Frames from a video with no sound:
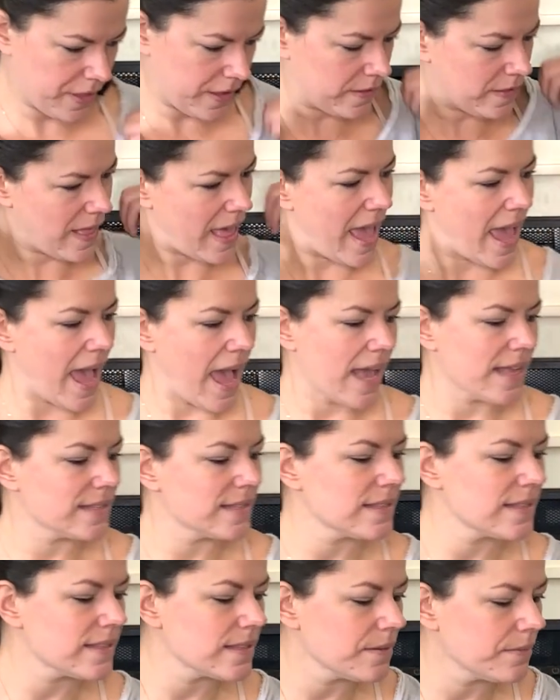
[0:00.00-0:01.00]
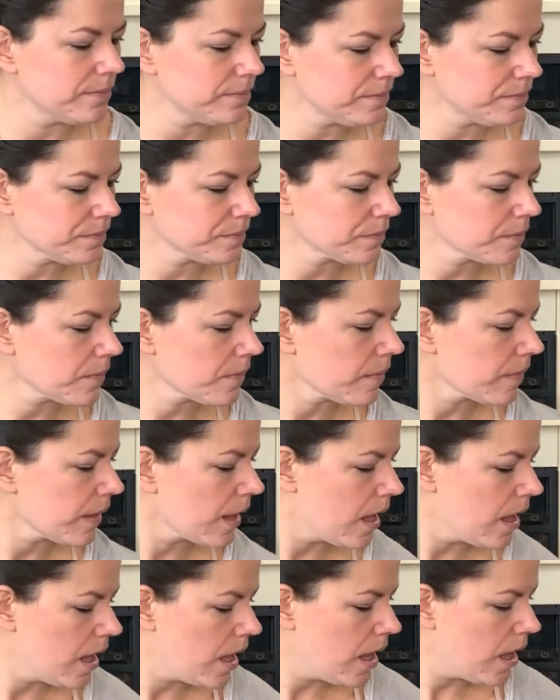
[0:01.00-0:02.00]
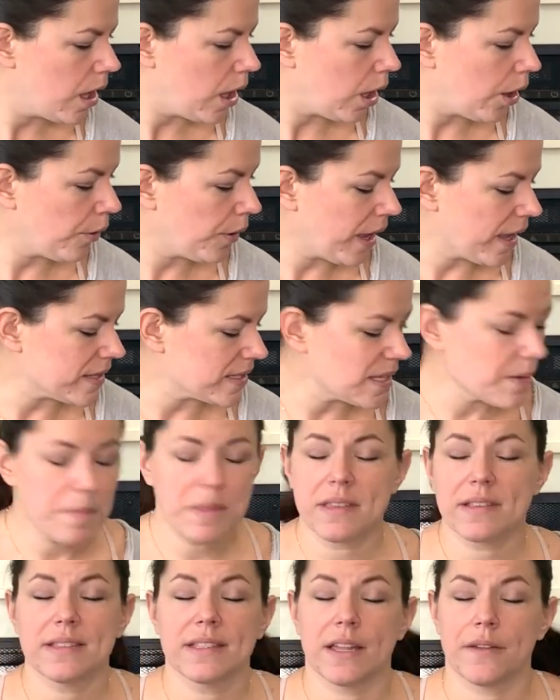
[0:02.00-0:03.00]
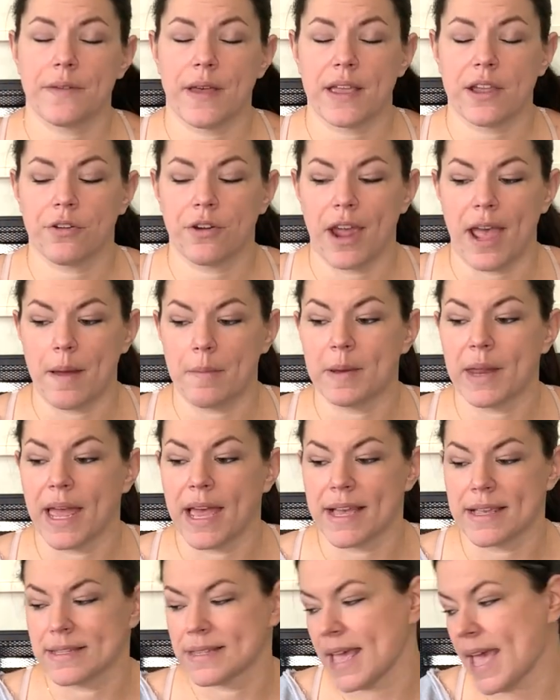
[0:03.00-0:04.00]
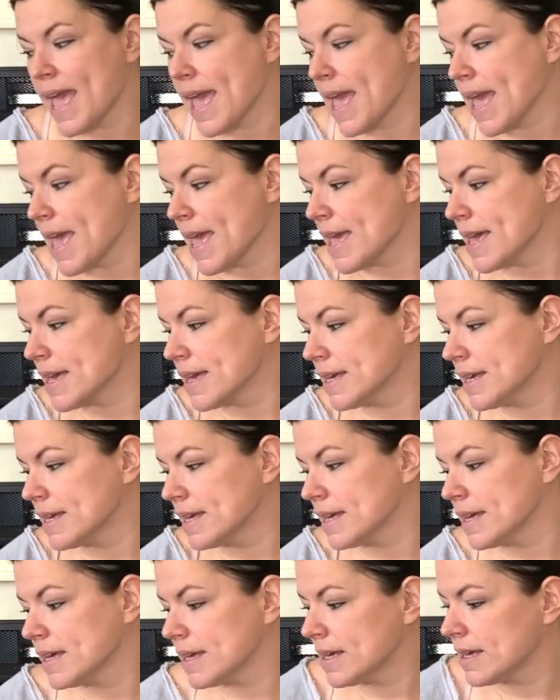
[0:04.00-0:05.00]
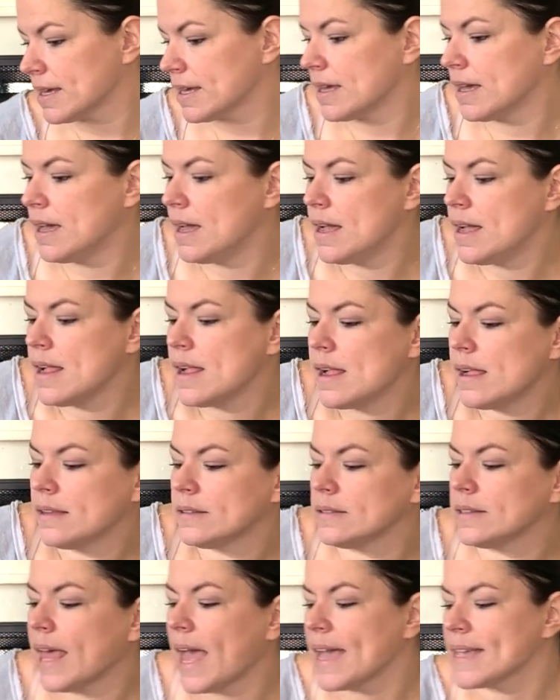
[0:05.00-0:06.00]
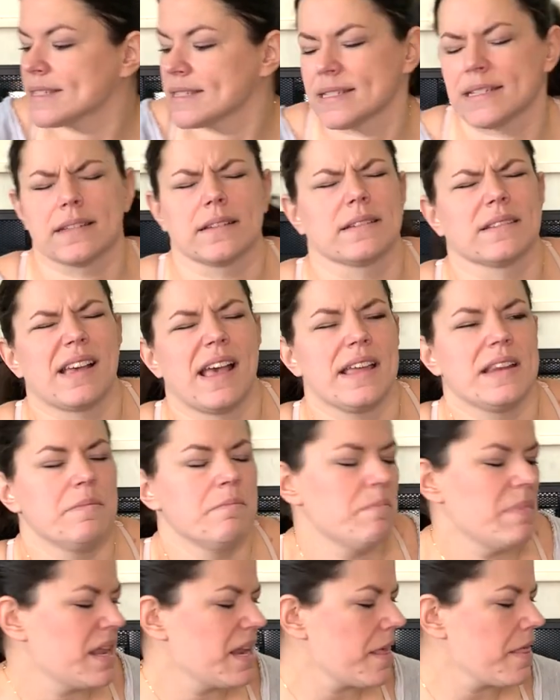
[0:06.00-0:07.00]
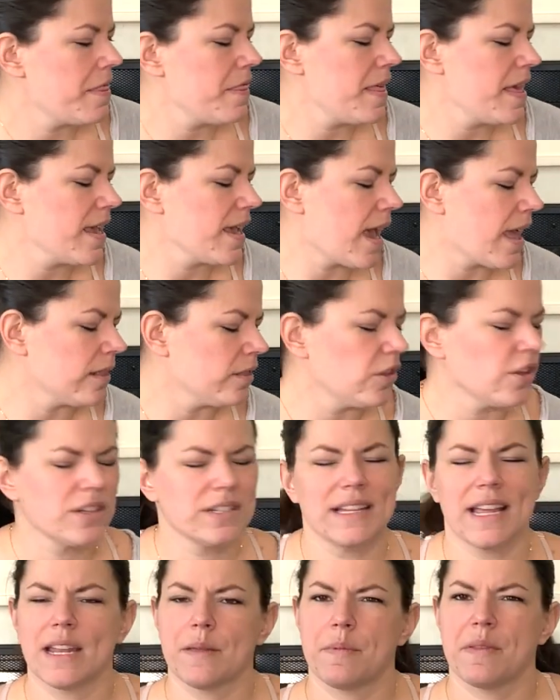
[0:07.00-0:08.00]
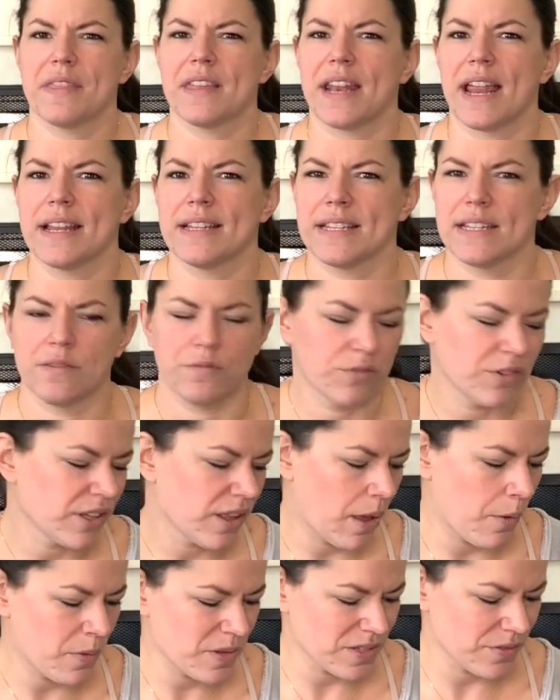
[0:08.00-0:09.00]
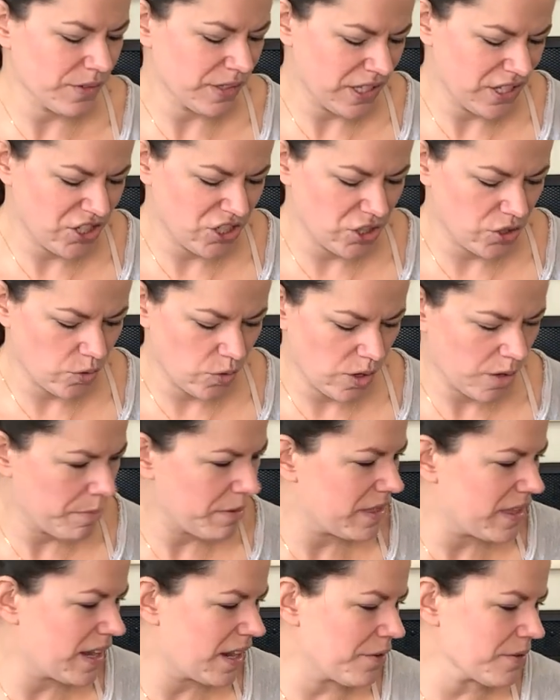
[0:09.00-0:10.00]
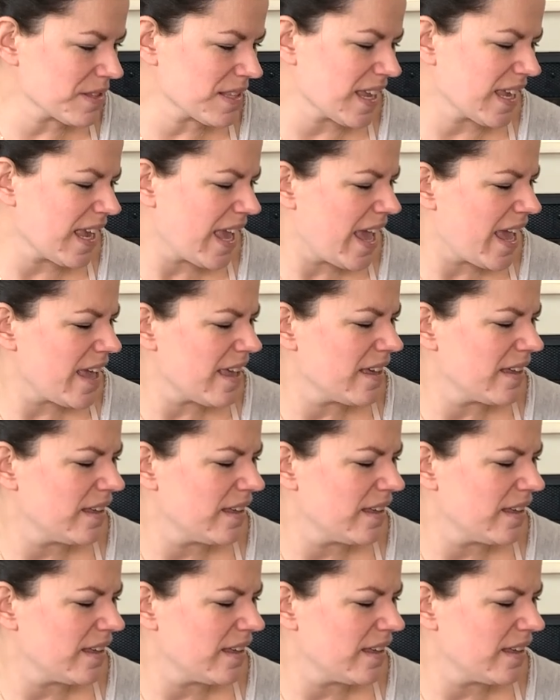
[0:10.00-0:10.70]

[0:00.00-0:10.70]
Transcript: the glass. Okay, some of the stuff I grabbed as a last kind of minute thing. I looked at it, but then I didn't, I wasn't really sure, but then I was like, hey,